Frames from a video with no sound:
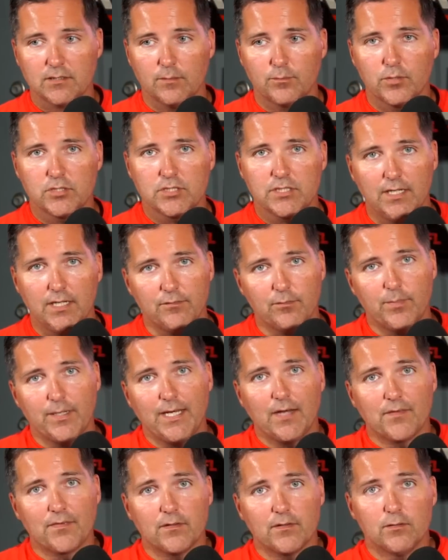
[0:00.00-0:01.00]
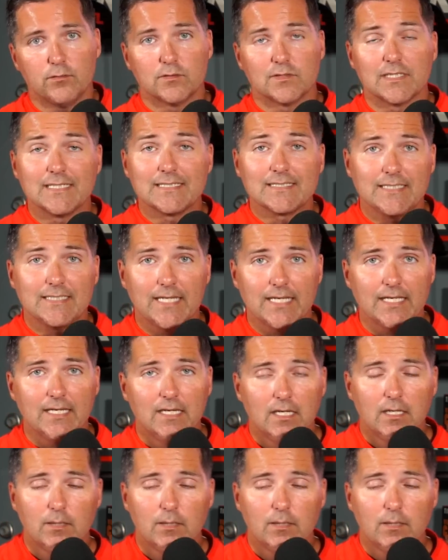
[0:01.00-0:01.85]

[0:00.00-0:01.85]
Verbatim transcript: Appreciate everybody out there who's listening.